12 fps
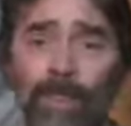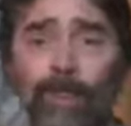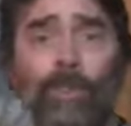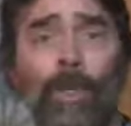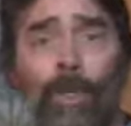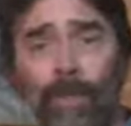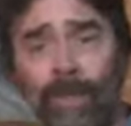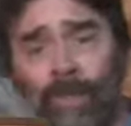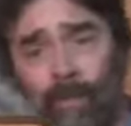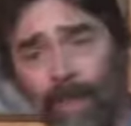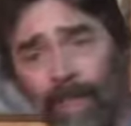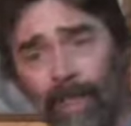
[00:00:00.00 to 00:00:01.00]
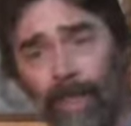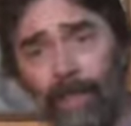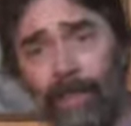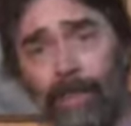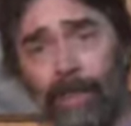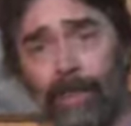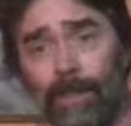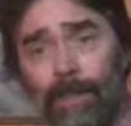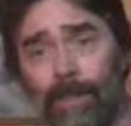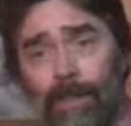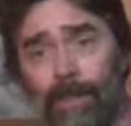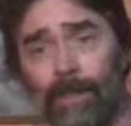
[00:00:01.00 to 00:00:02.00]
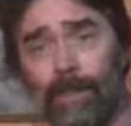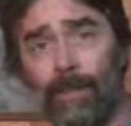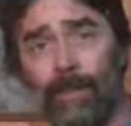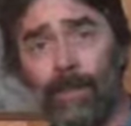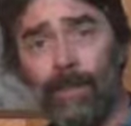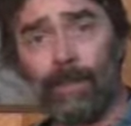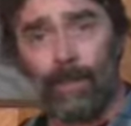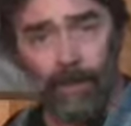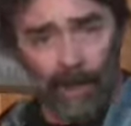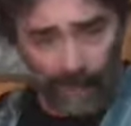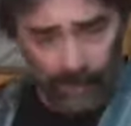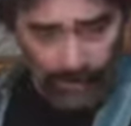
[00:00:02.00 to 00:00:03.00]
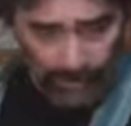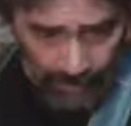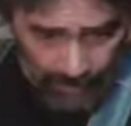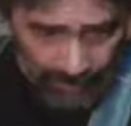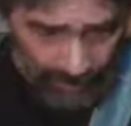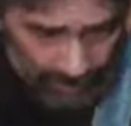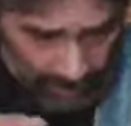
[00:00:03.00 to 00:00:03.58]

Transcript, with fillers: with the Holy Spirit. Right? And, and